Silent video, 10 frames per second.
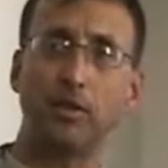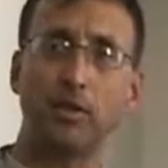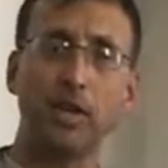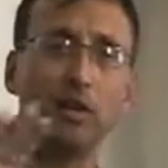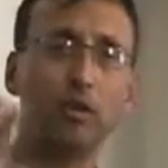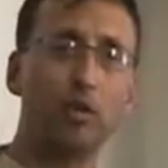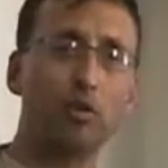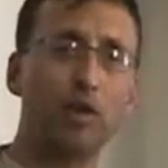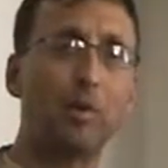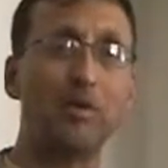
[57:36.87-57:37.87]
In San Antonio,
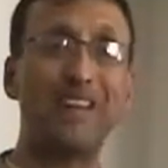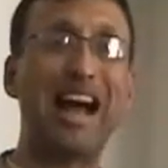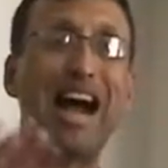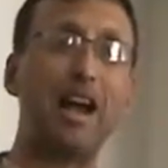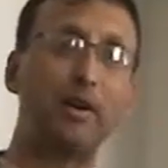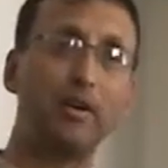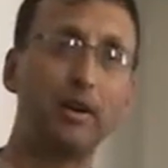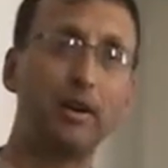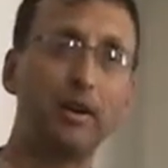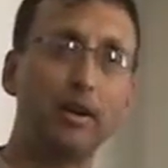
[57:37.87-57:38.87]
probably even higher.
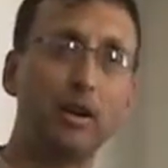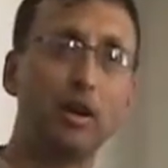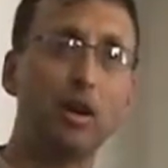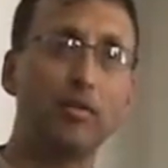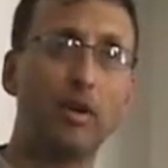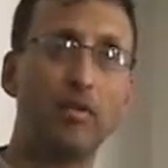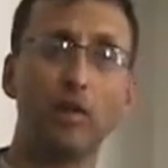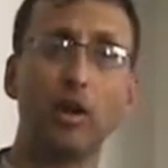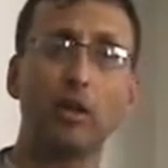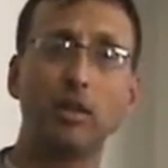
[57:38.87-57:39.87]
You know, if, if you
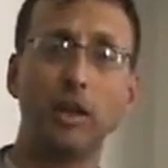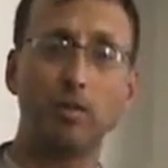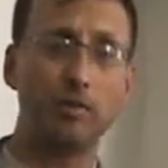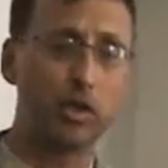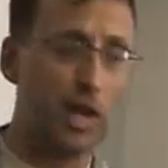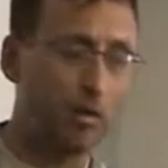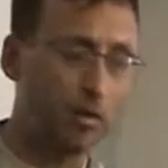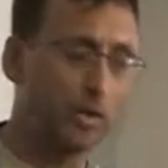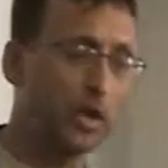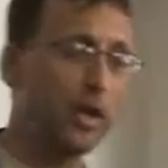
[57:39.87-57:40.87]
look at the number of chambers,